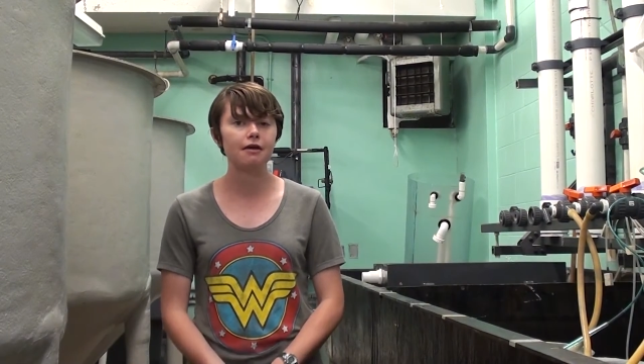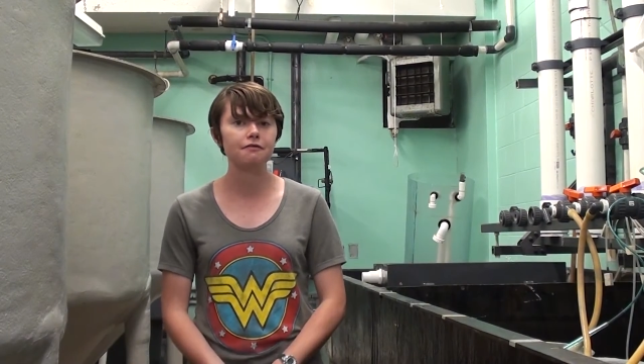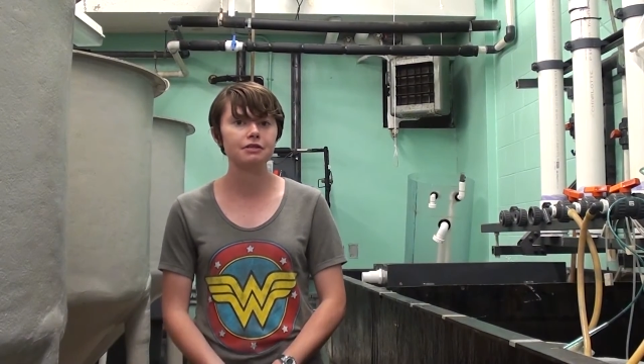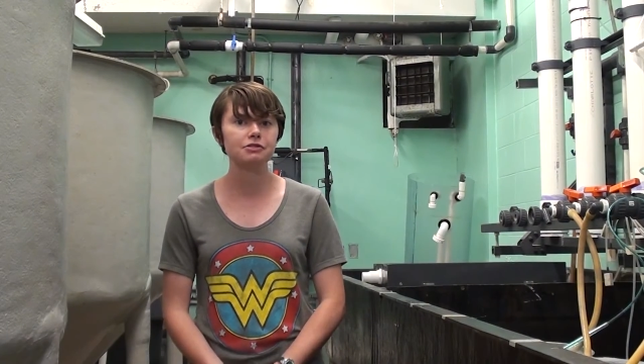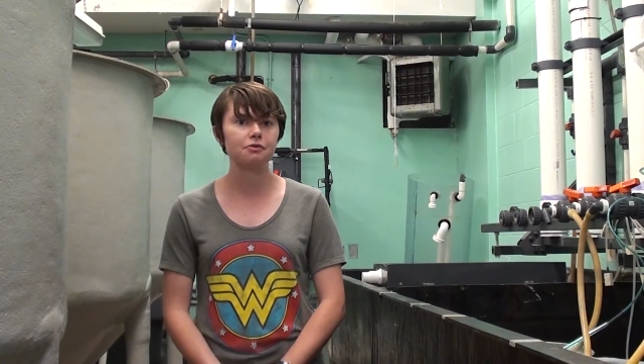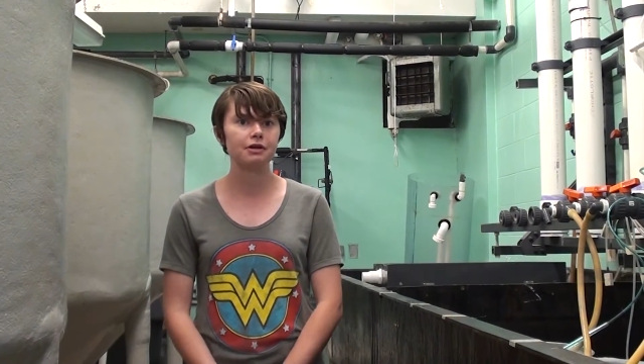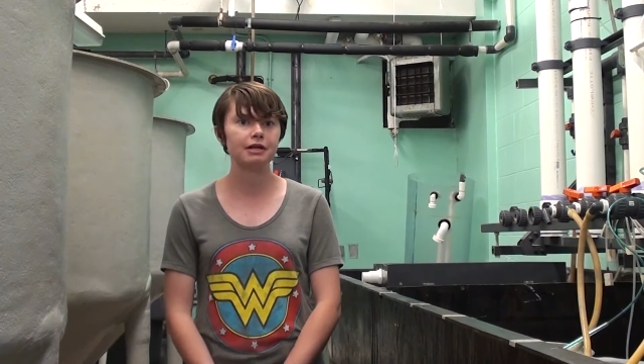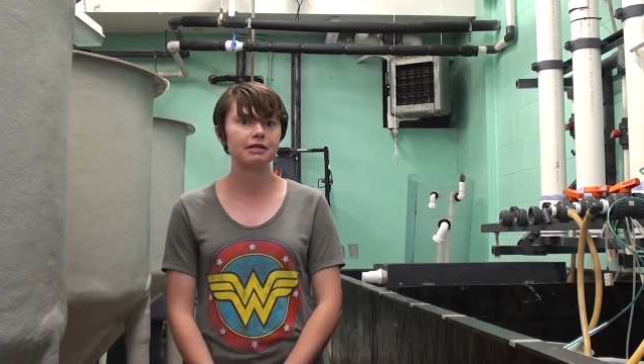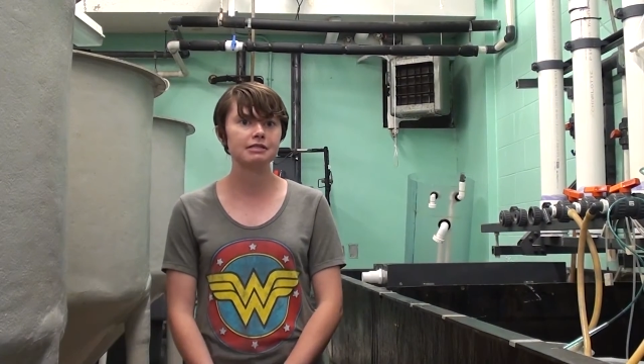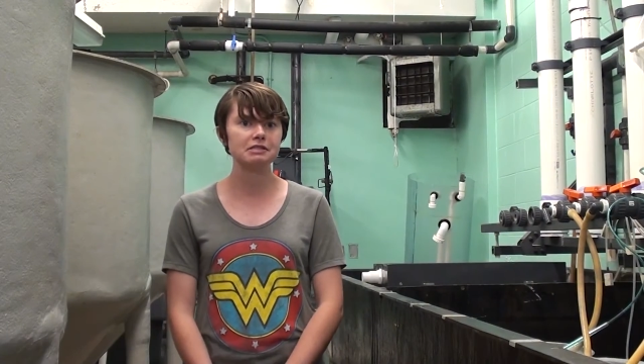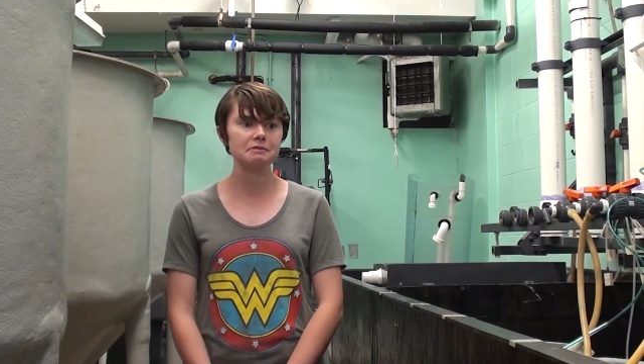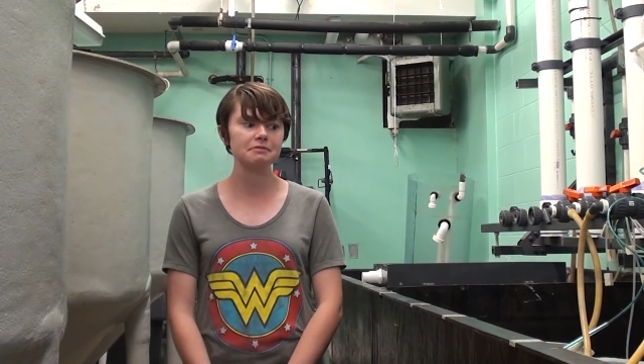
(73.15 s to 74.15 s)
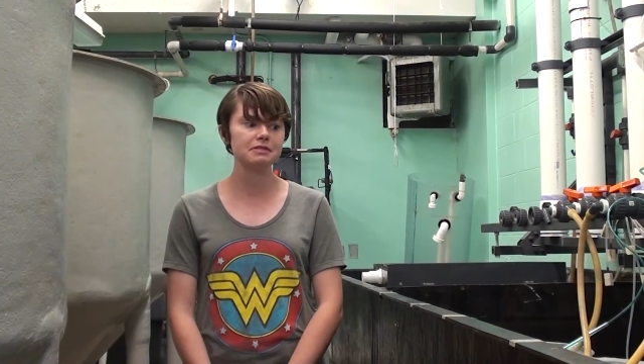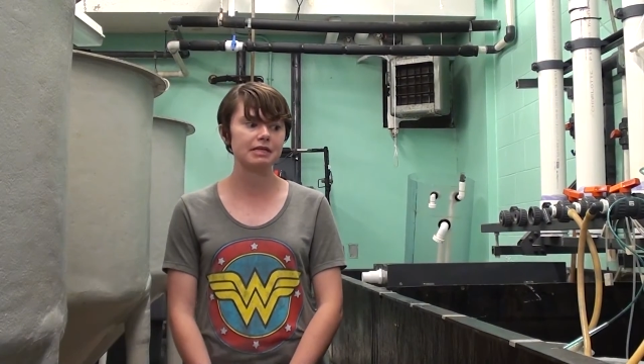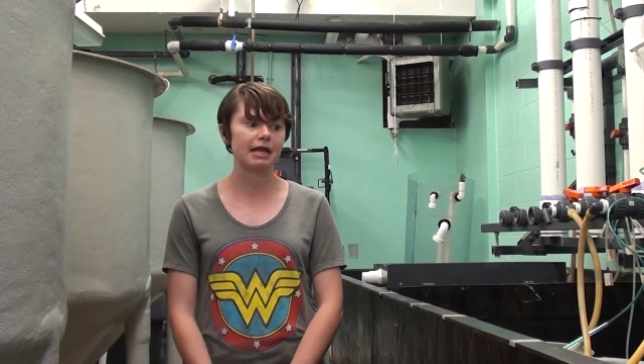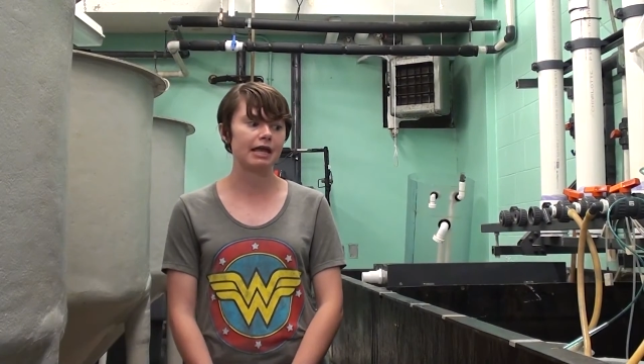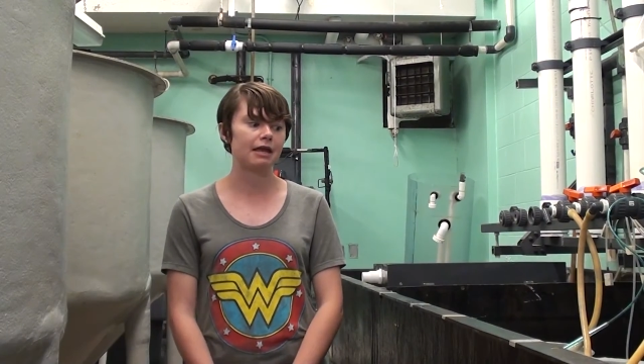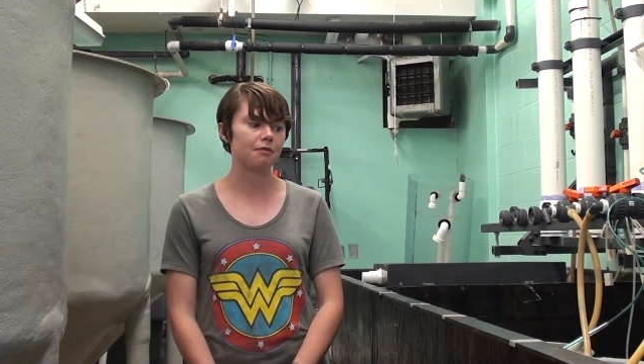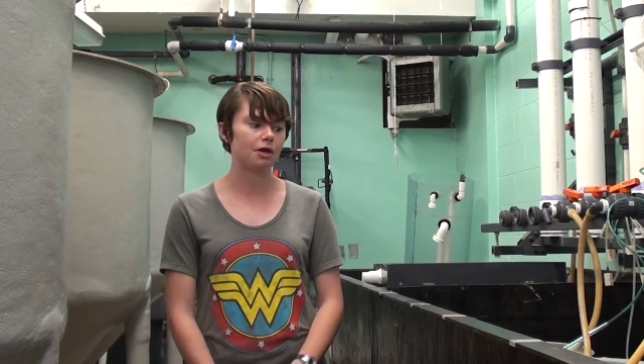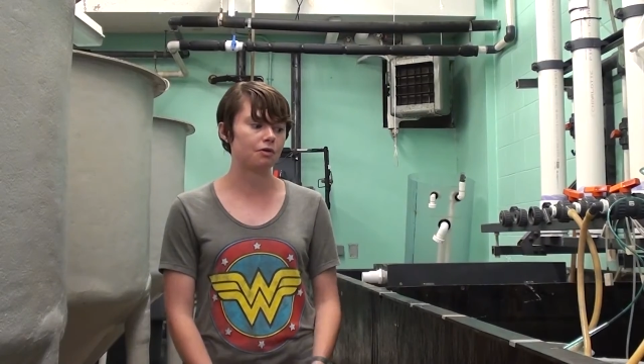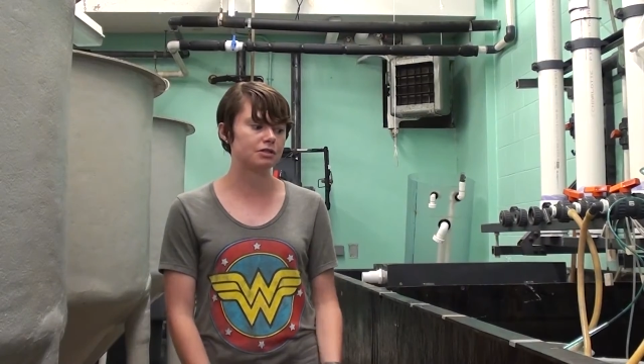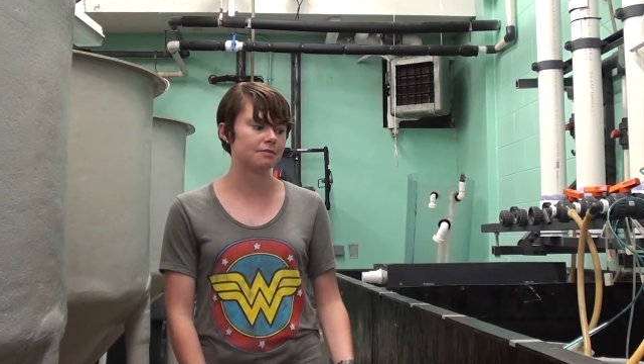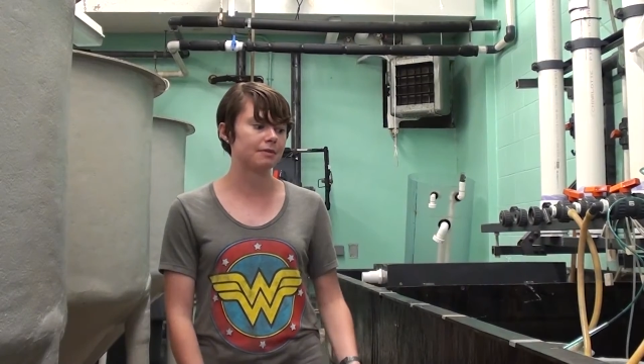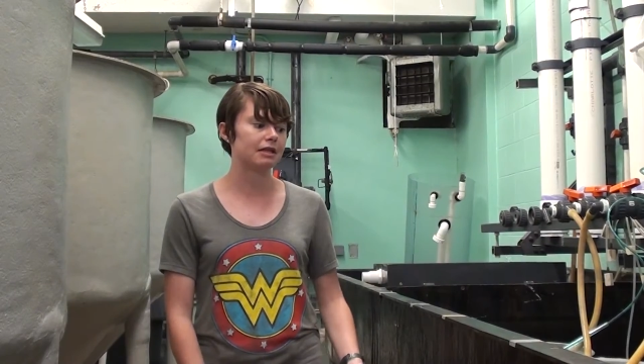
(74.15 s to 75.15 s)
of these organisms, and we
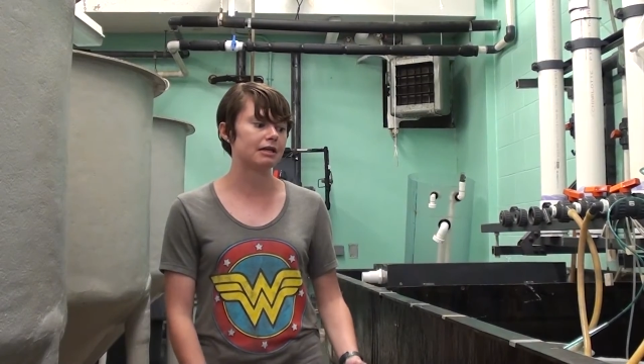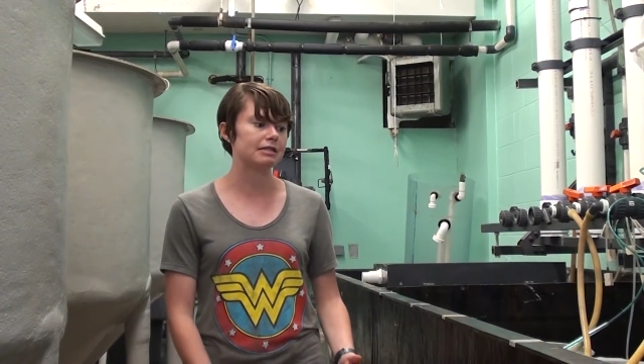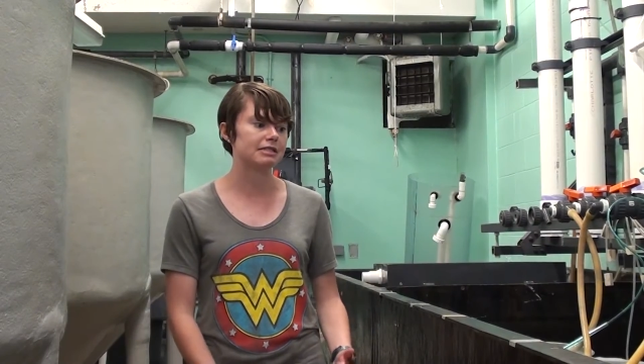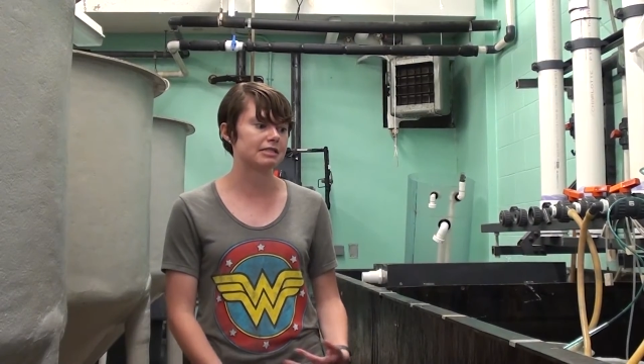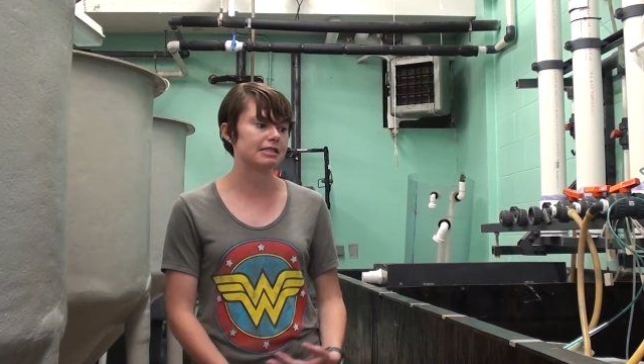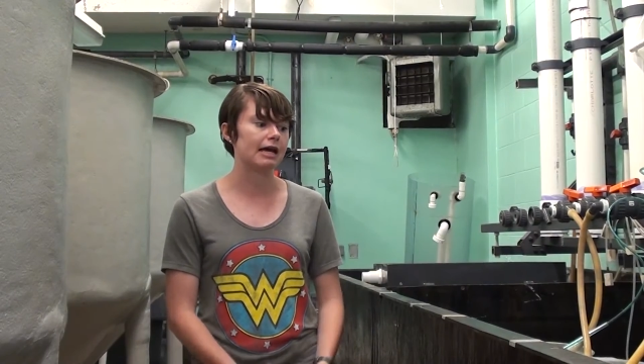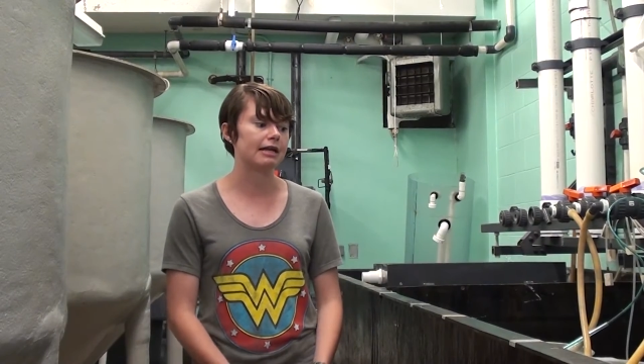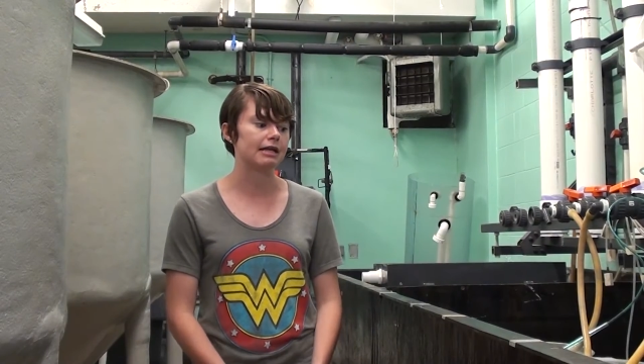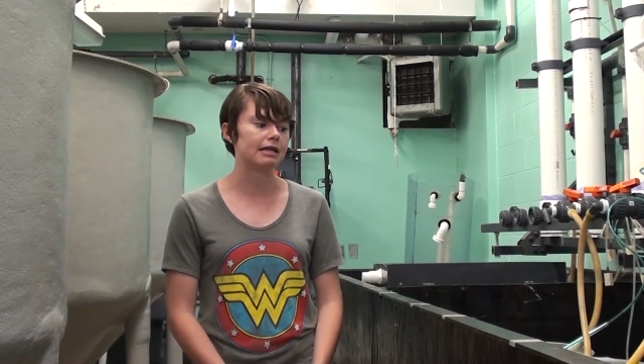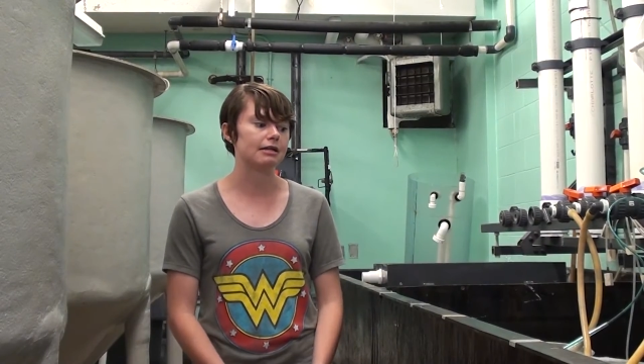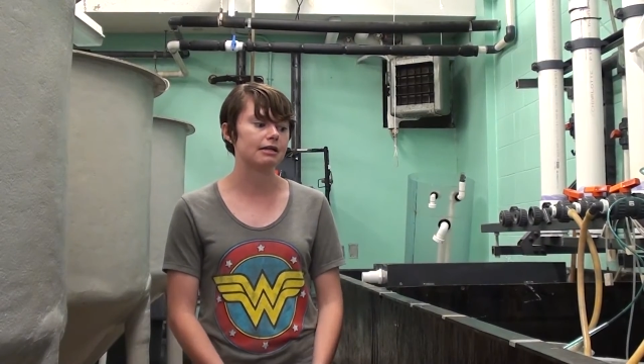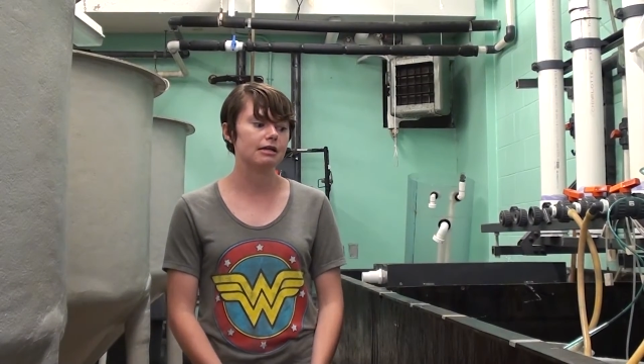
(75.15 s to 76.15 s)
ultimately decided